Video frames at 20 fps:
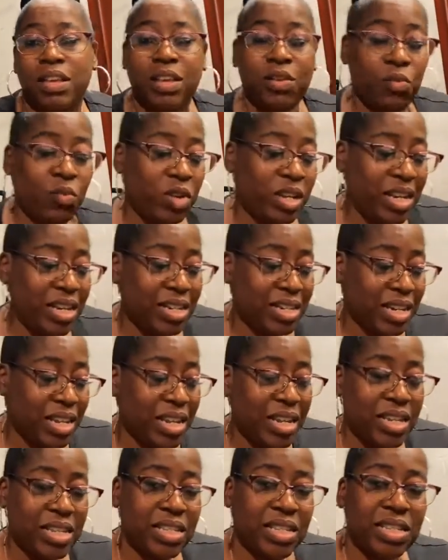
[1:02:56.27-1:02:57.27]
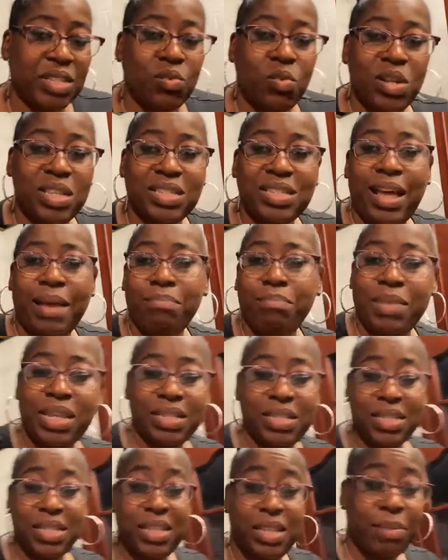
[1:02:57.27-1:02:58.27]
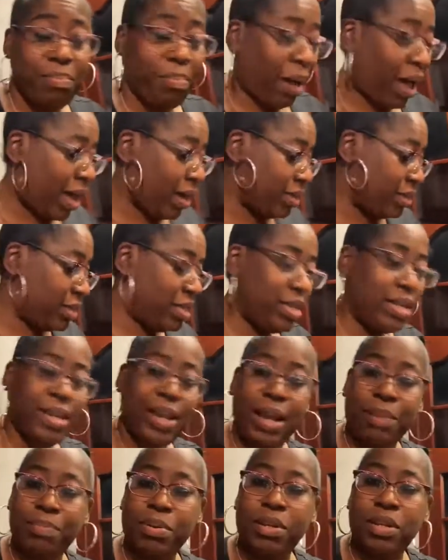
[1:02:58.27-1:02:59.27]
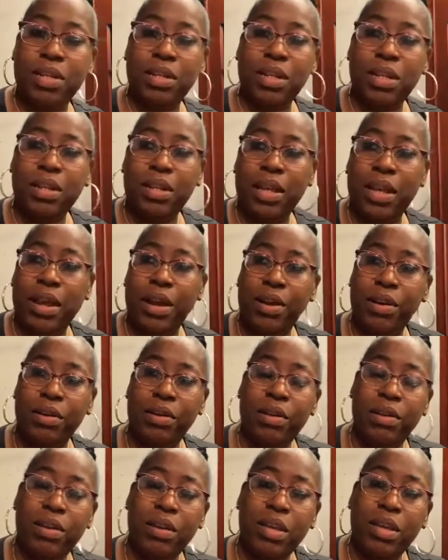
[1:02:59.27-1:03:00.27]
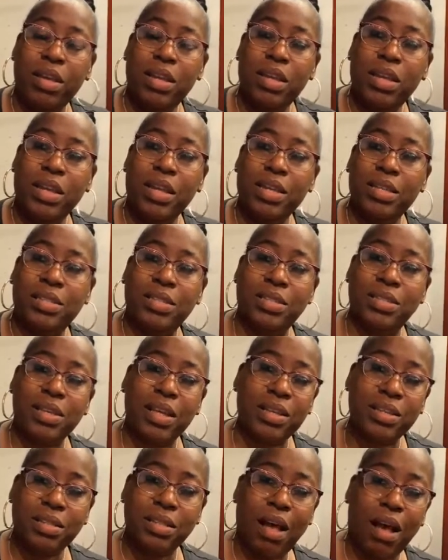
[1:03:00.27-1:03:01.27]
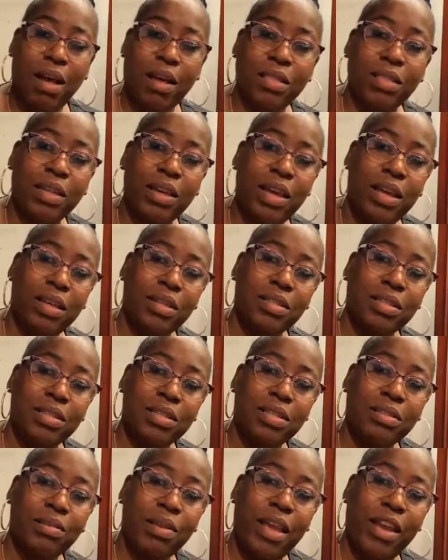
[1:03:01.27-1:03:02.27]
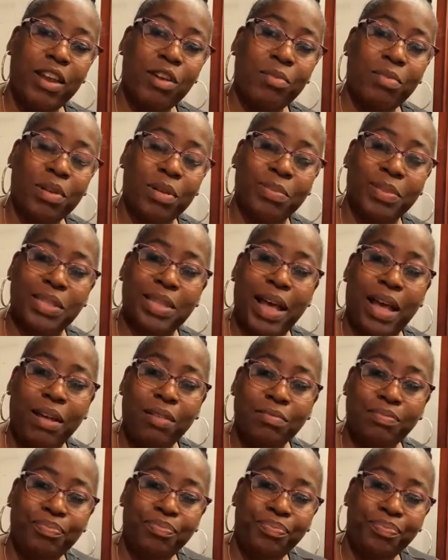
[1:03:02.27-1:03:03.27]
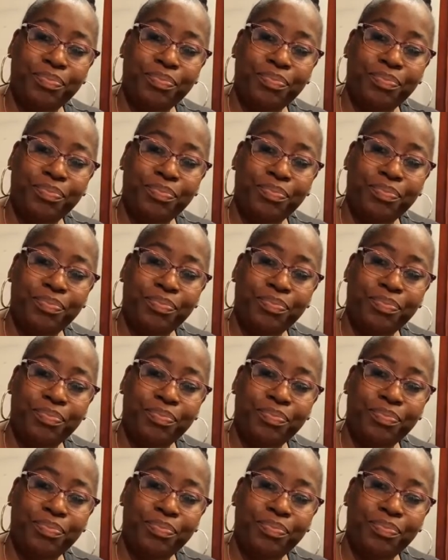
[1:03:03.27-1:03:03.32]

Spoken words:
And what it does is once I mix the epoxy and I put it in there, it sucks all the air bubbles out.